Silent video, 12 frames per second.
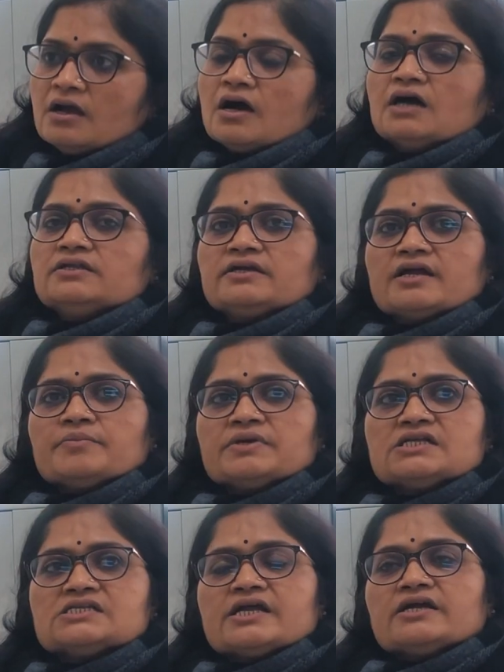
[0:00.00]
Other
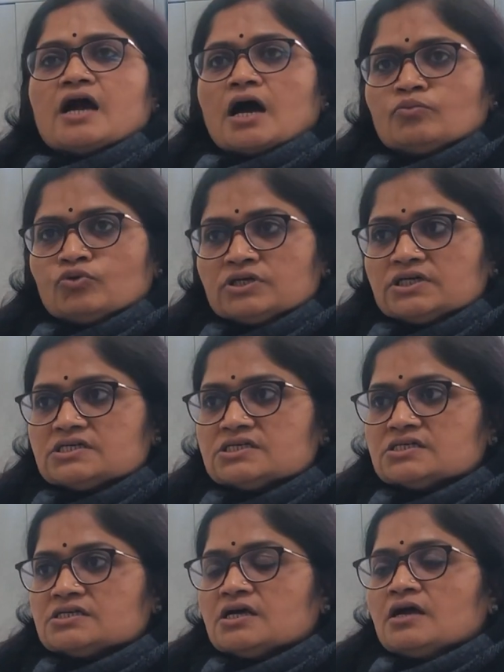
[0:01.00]
chemicals like
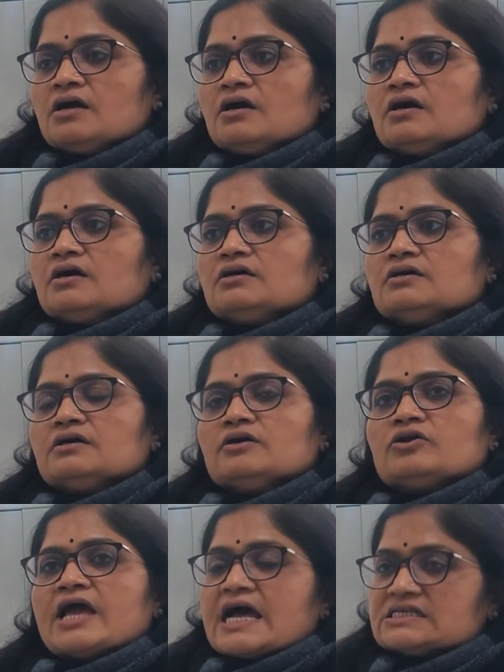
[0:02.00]
carbonates, or
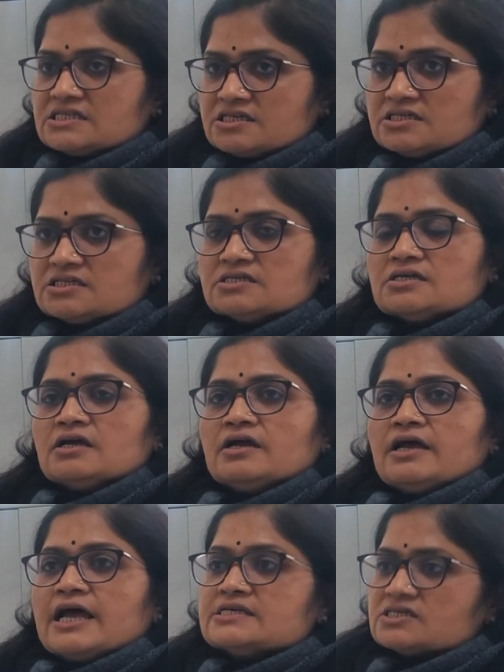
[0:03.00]
acids,
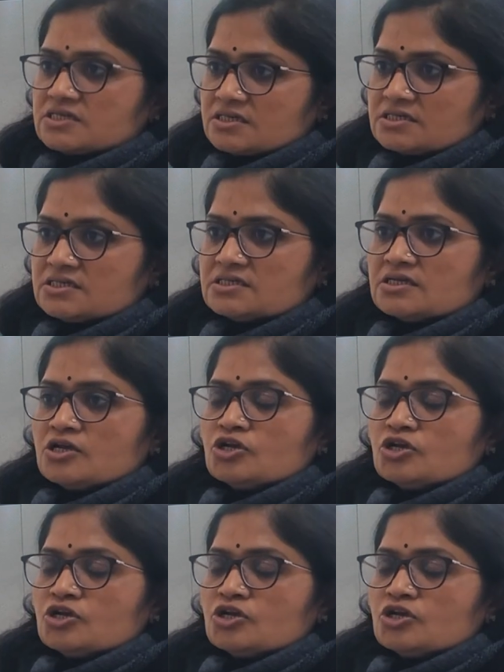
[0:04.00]
esters.